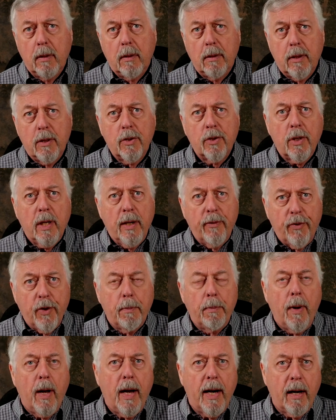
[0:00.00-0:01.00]
Usually, if you're
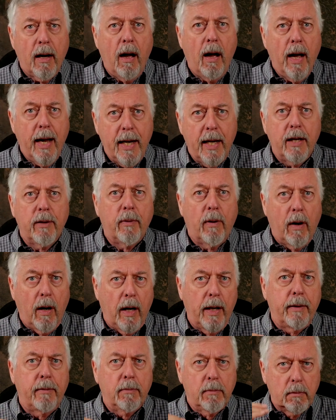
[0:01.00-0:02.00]
buying a high-end
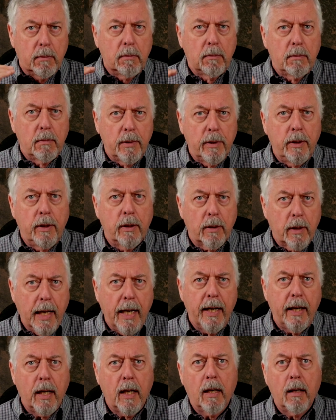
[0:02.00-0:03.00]
rod, you're
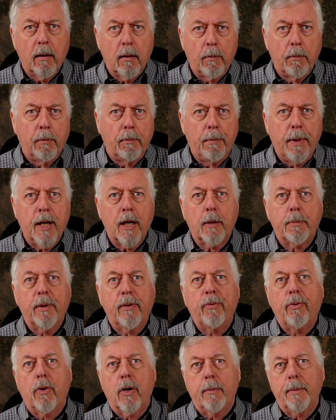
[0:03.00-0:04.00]
getting better
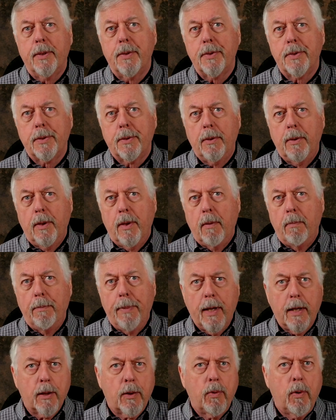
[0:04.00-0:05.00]
performance,
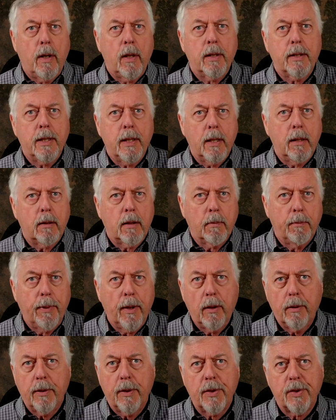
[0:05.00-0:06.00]
better quality
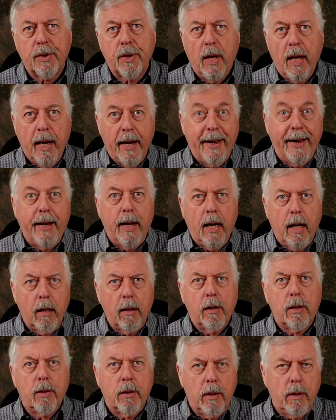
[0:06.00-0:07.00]
components,
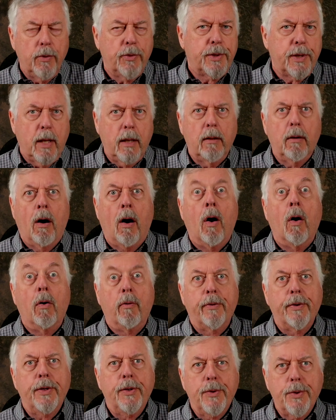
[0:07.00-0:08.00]
and to use that
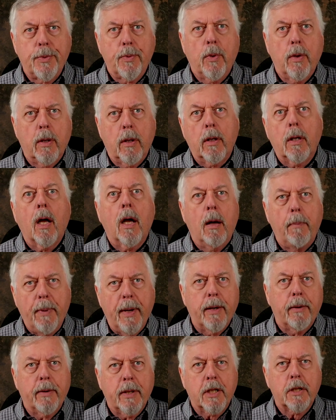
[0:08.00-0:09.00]
overused word, a
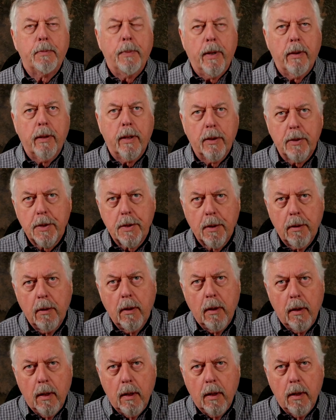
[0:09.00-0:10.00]
better experience.
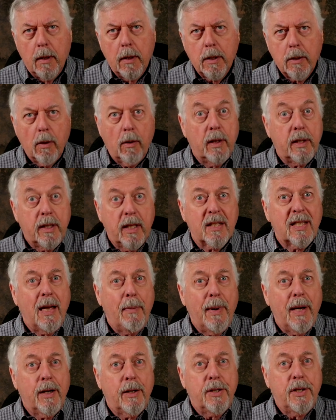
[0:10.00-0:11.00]
So, does that
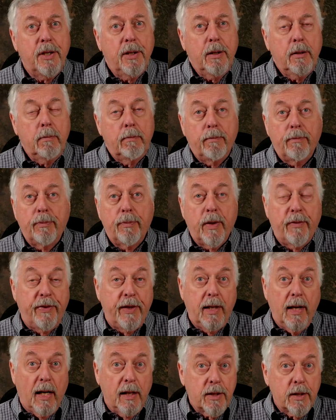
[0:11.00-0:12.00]
matter to you? If it
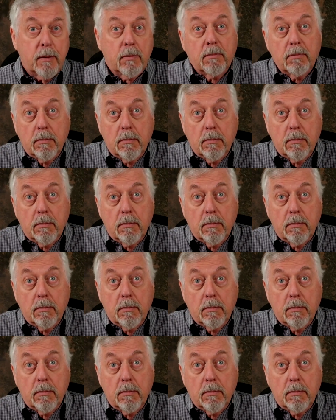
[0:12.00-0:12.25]
does,